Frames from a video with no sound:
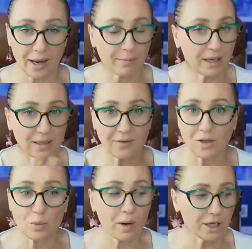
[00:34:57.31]
I'm not giving
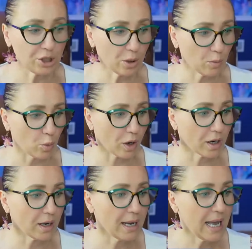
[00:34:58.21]
you much
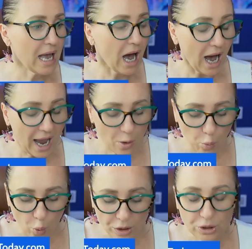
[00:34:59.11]
homework. I
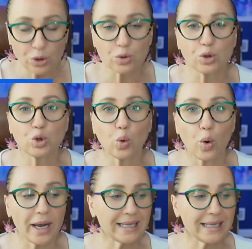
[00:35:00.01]
want you to join